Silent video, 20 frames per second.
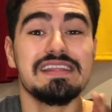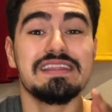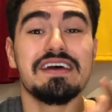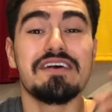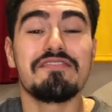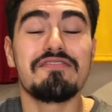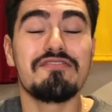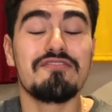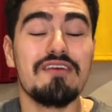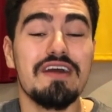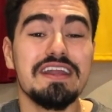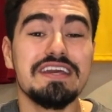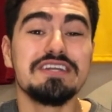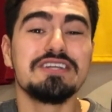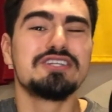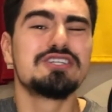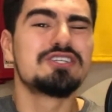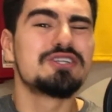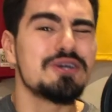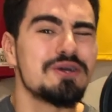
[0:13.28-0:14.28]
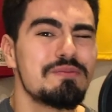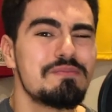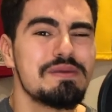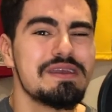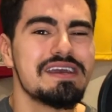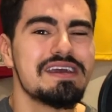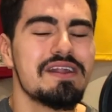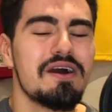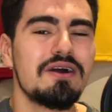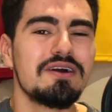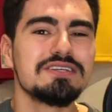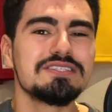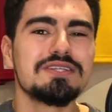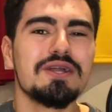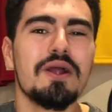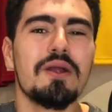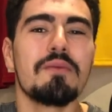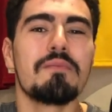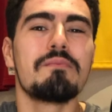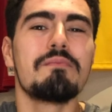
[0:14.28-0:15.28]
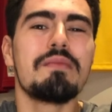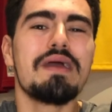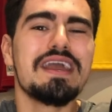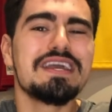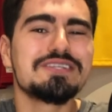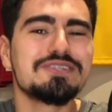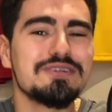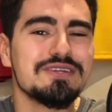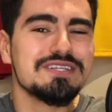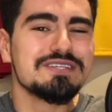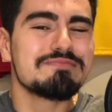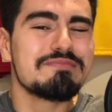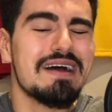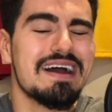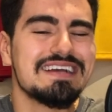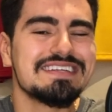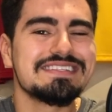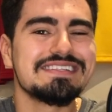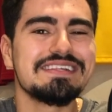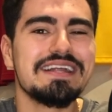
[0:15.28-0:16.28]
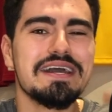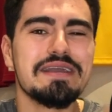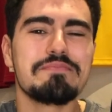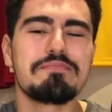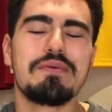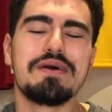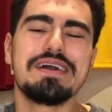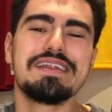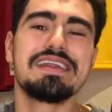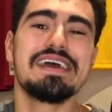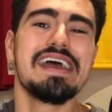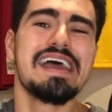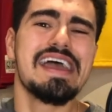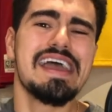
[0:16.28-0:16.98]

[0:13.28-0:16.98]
that Freddy should be an all-star, make sure to smash the like button,